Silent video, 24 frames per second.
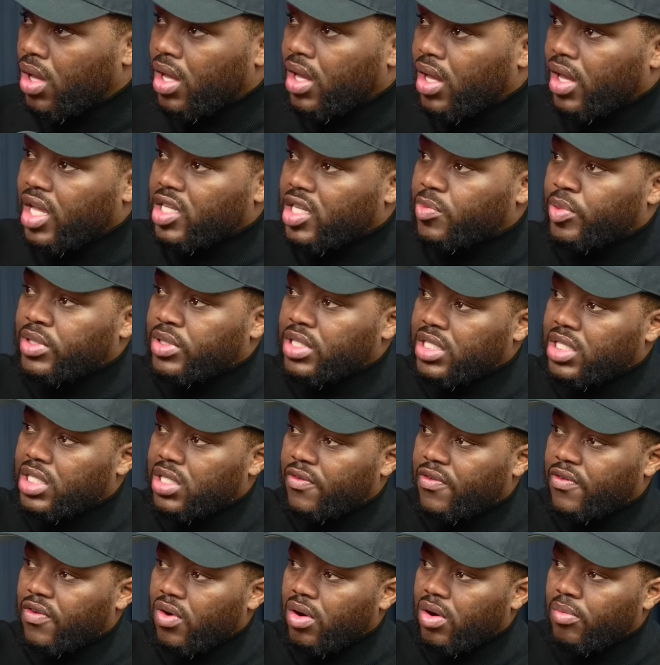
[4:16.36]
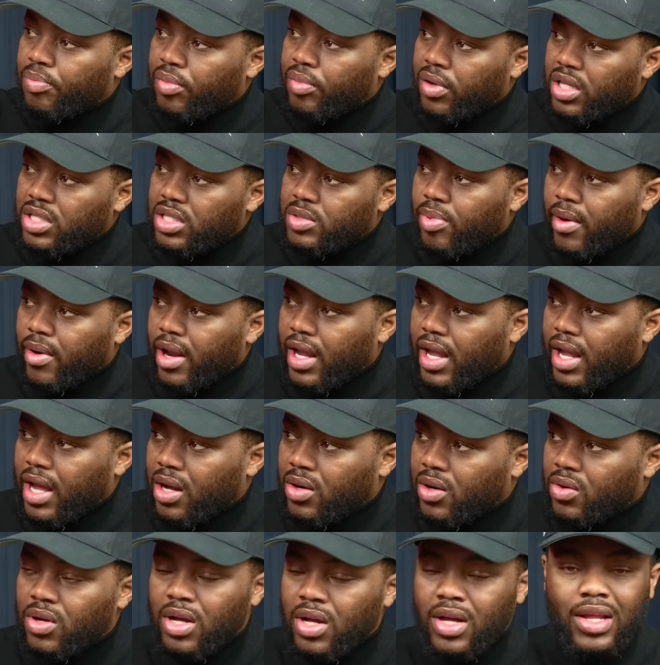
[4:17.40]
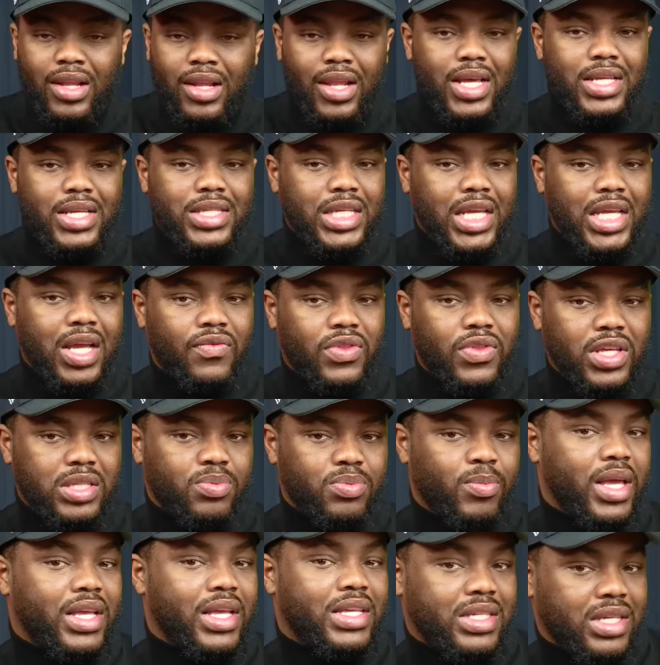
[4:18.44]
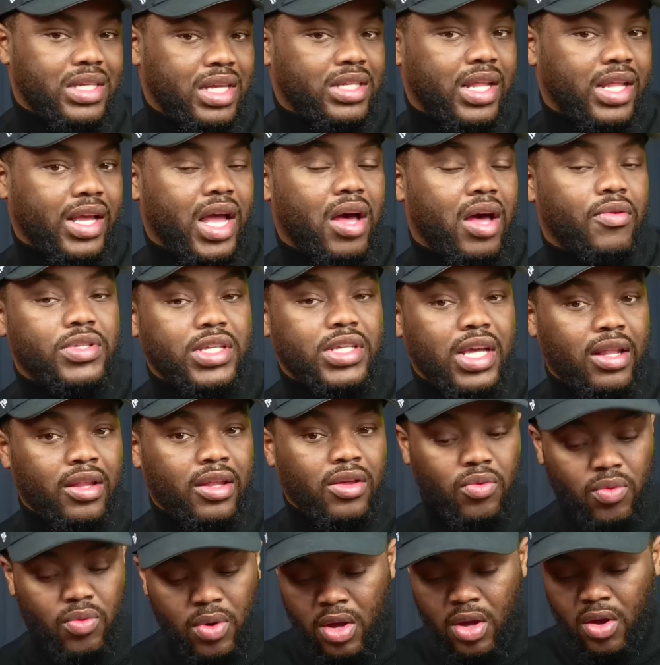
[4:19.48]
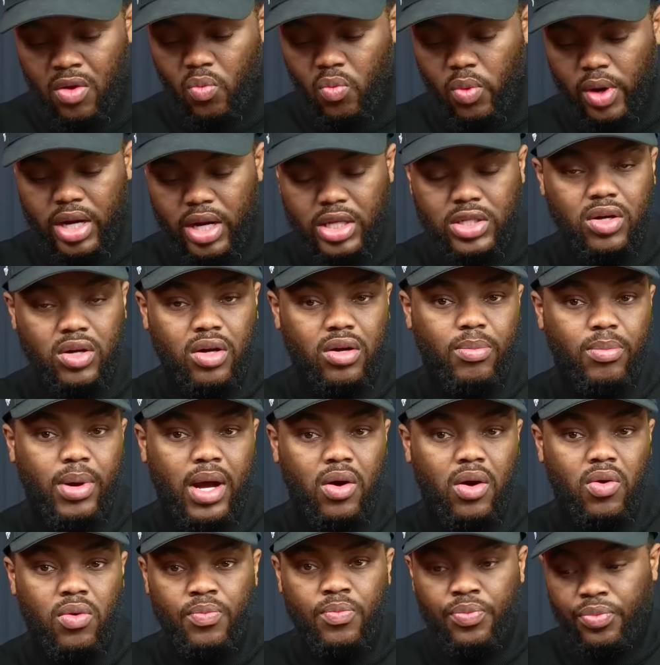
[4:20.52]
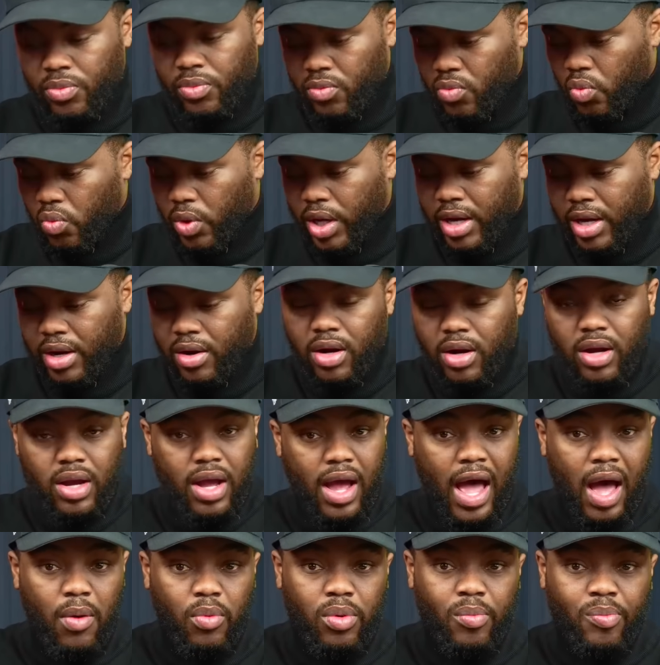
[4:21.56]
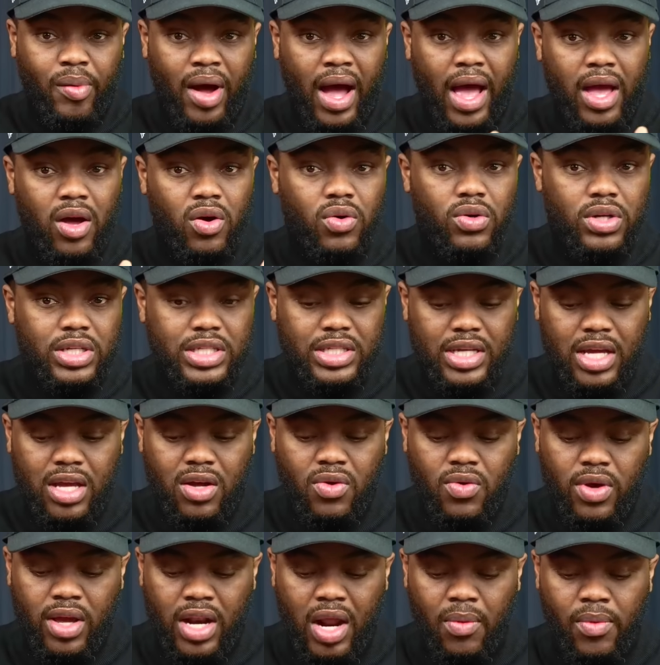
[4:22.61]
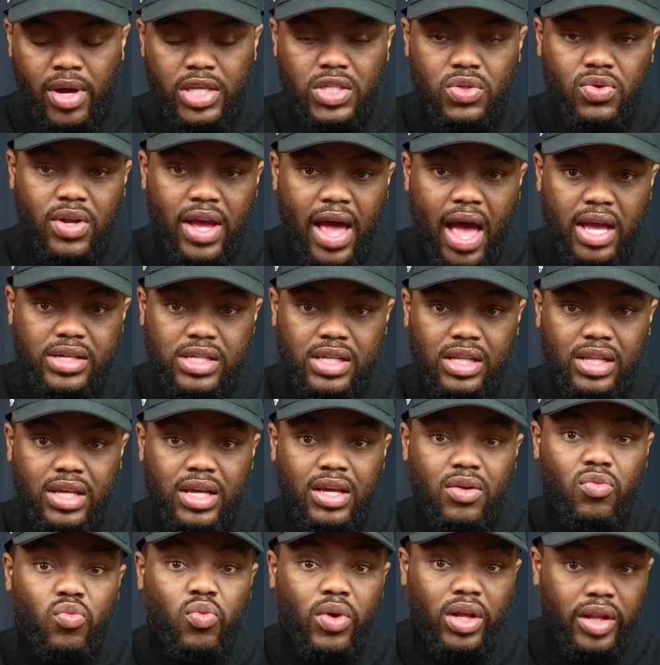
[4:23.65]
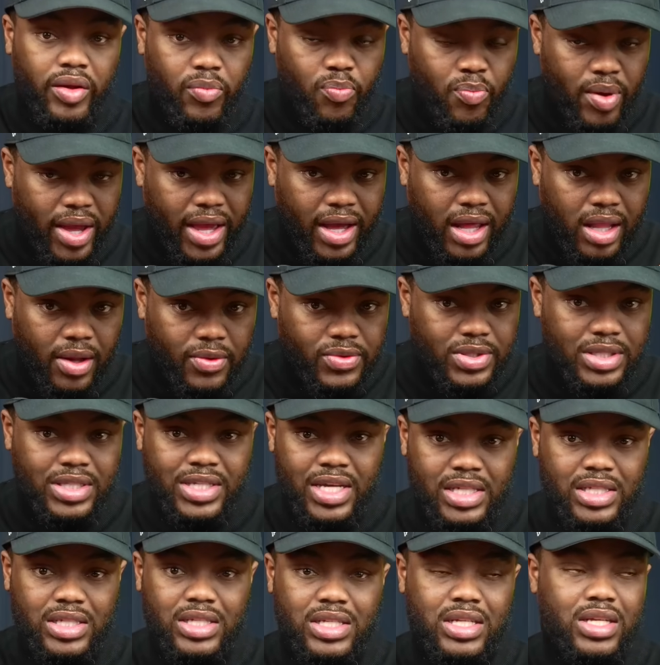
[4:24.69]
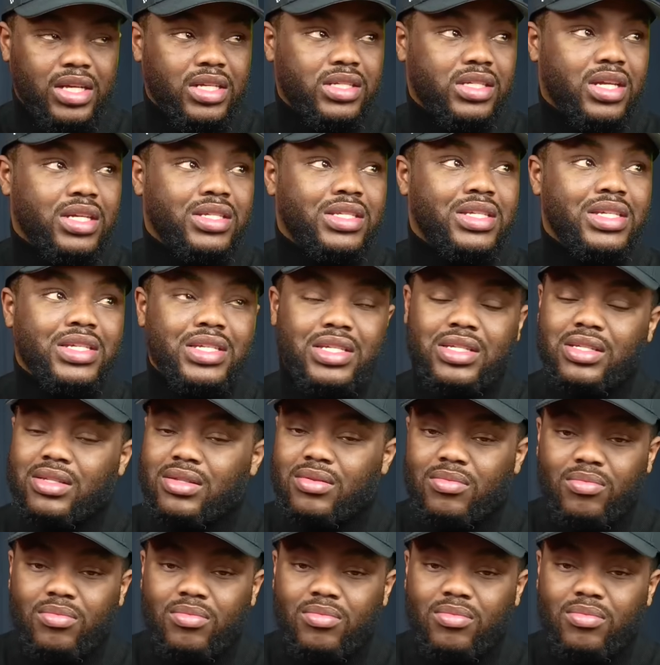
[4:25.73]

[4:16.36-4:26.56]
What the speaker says: is positioned for a bullish breakout. Let's see if this makes sense. Like I was telling you, we're going to talk about where I would buy, hold, or sell. And I want you to actually really pay close attention to this, because this is,